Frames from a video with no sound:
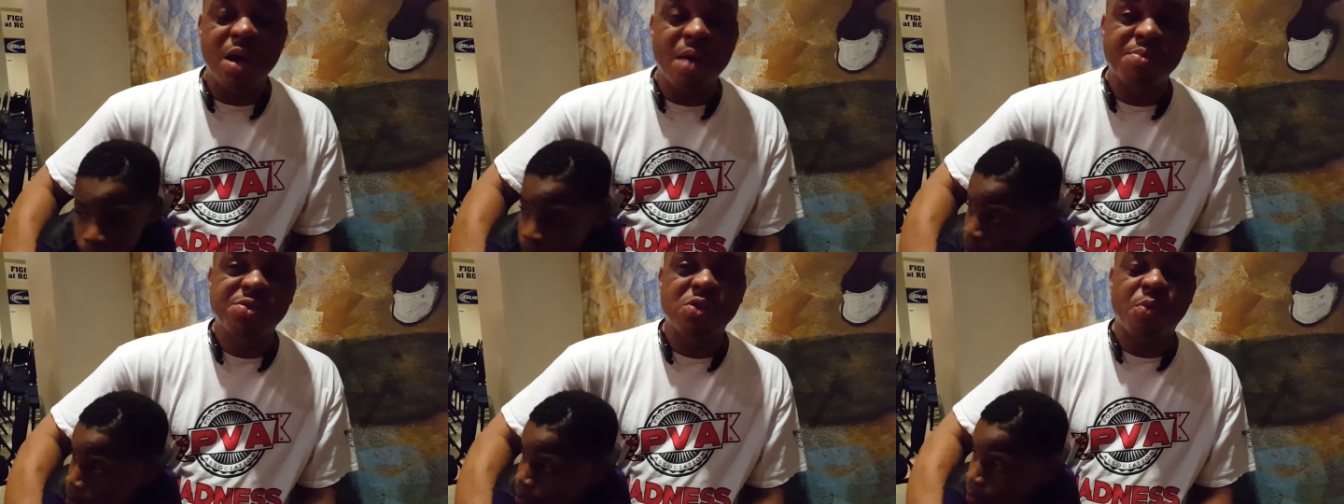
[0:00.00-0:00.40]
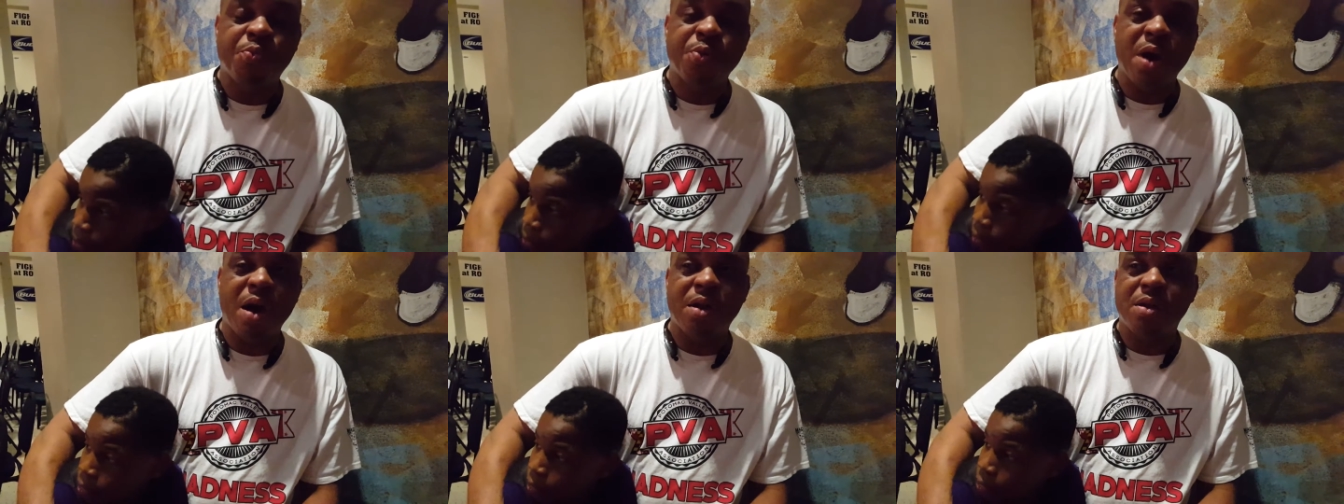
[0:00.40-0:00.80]
I'm so
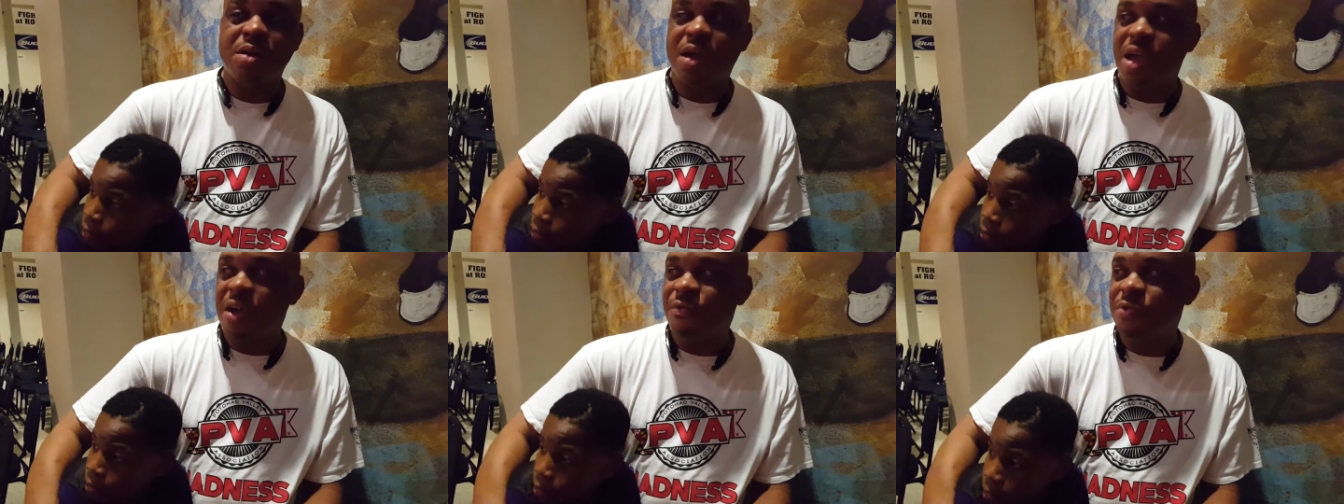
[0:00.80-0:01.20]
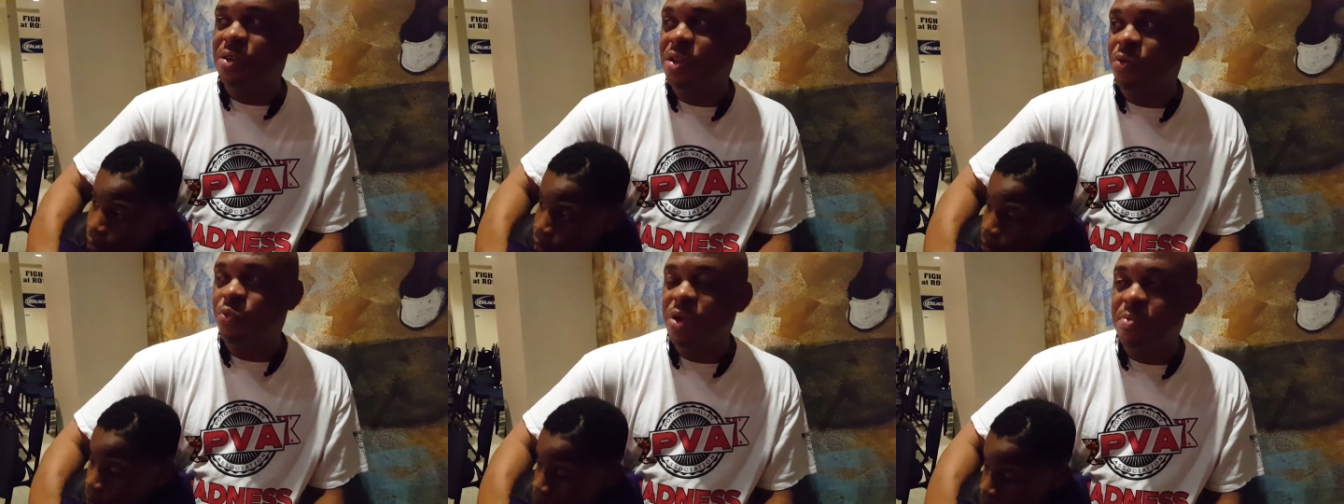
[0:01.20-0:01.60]
proud of the effort
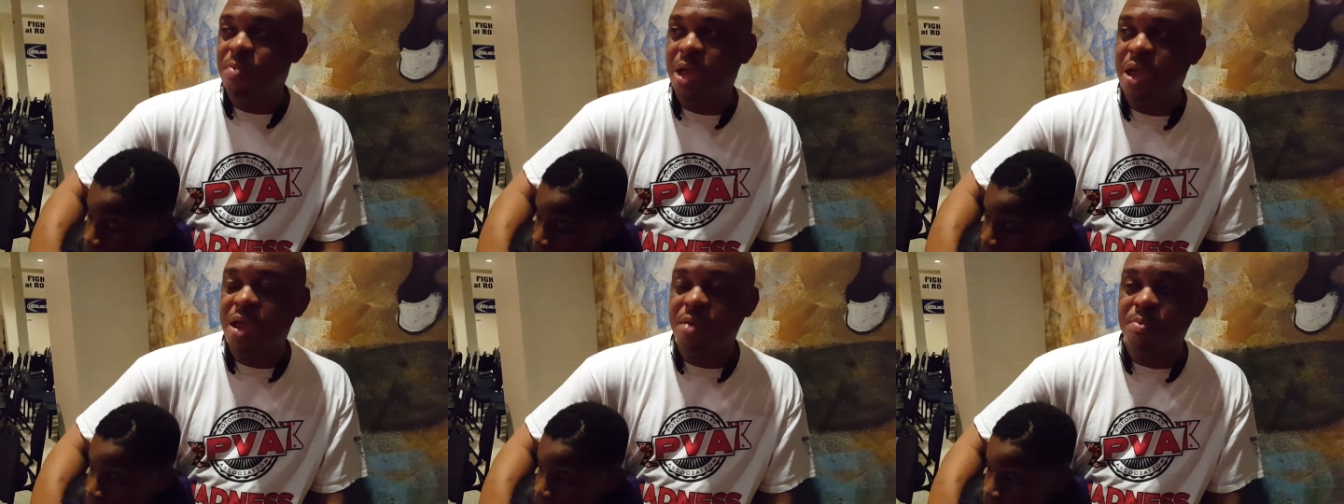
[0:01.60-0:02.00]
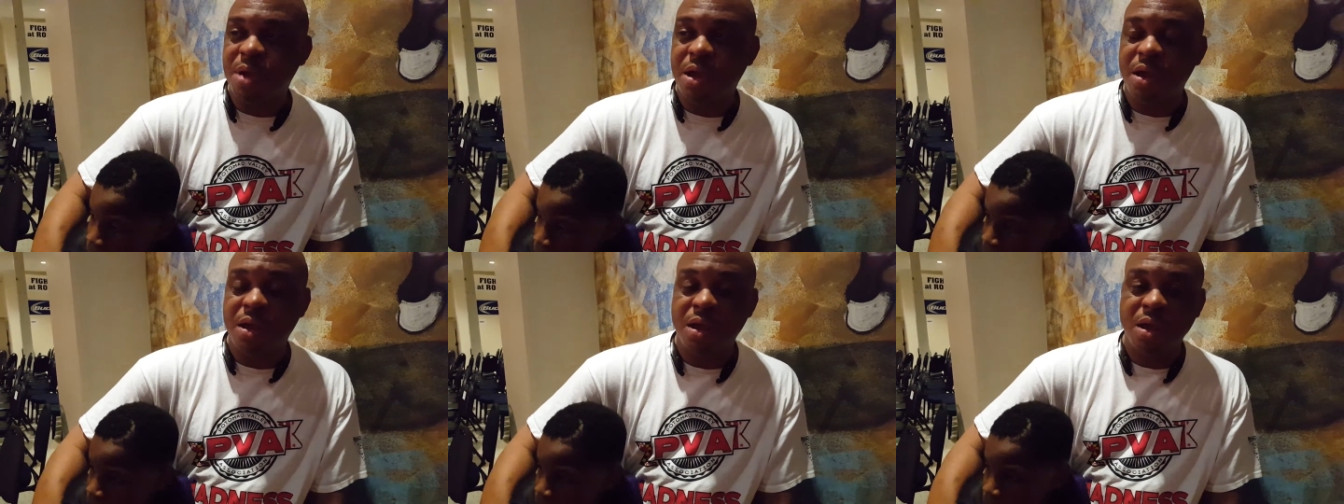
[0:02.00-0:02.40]
that we made,
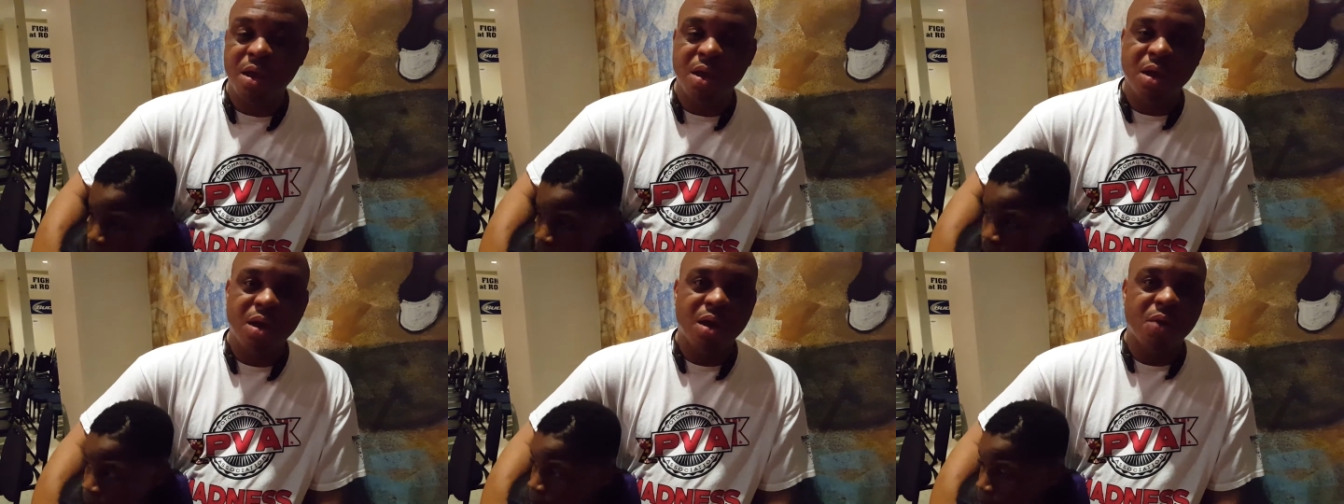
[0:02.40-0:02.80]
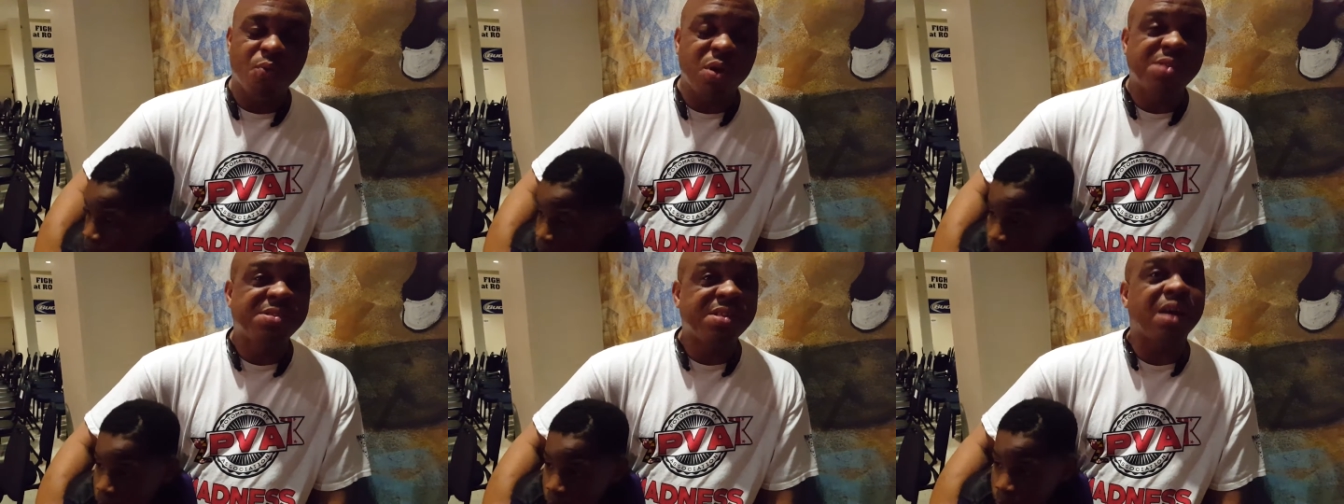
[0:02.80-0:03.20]
man.
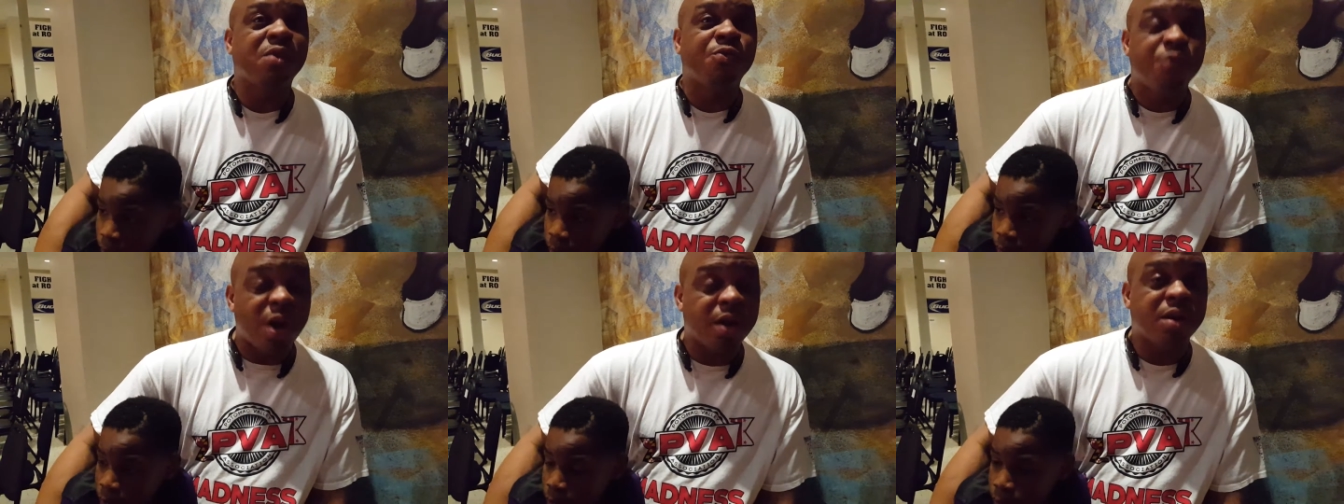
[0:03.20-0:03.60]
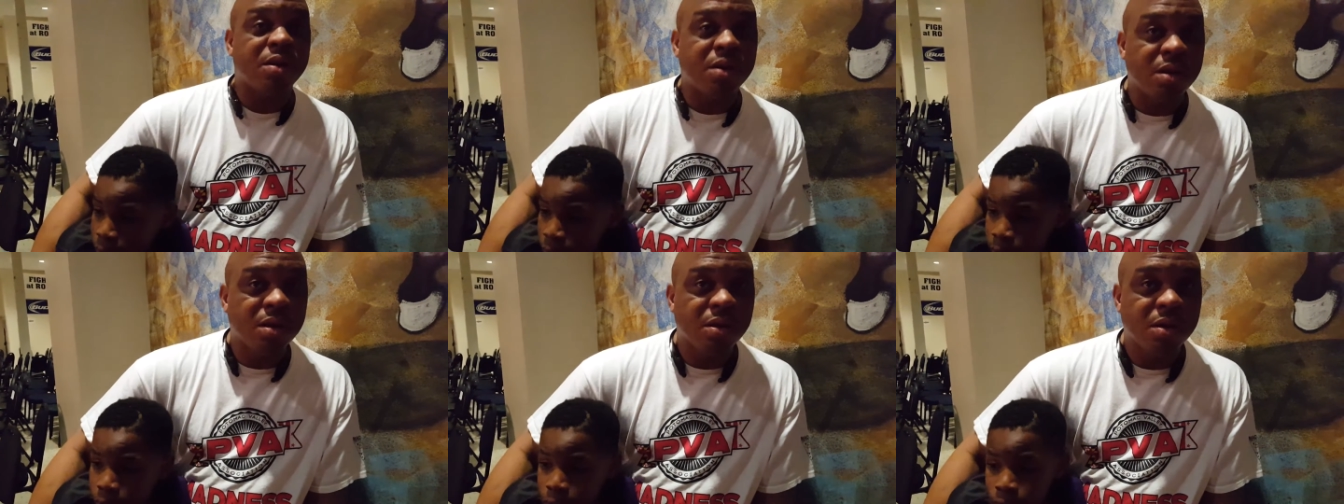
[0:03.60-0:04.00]
We set a record.
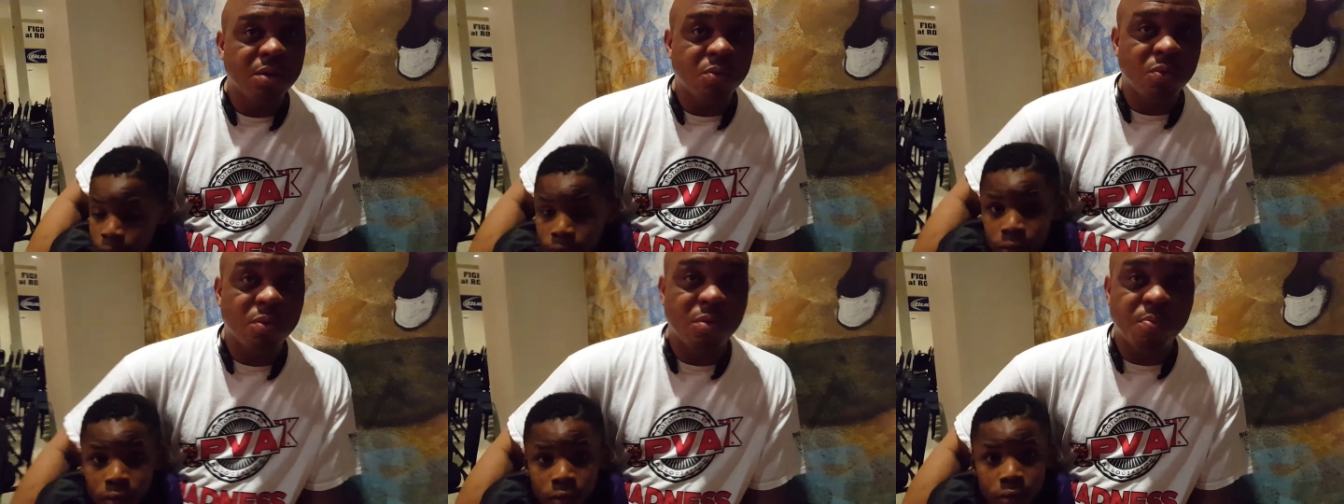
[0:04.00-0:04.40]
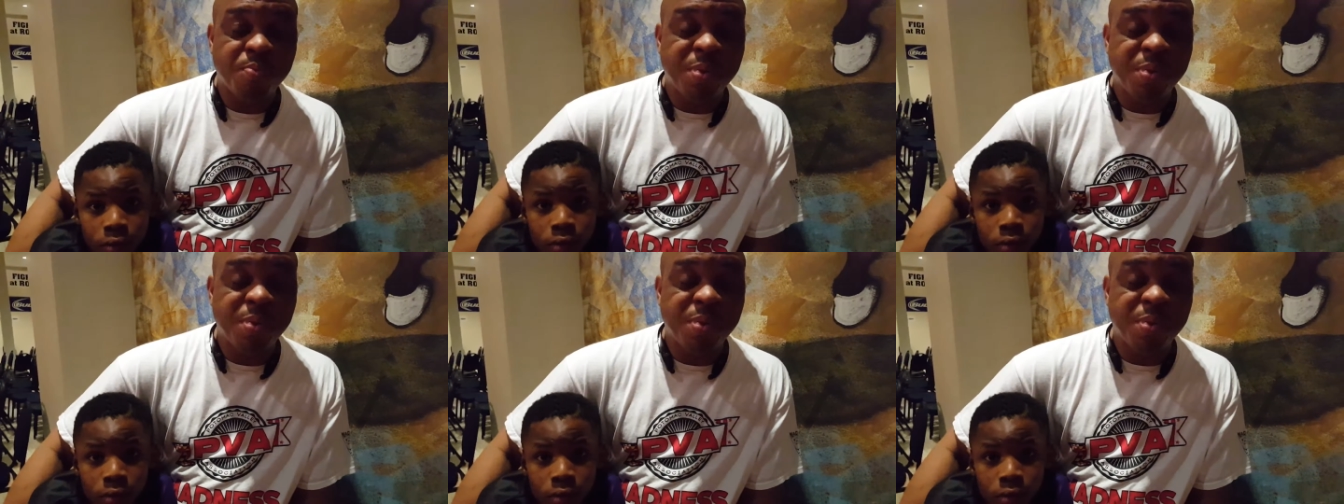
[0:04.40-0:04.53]
Yeah.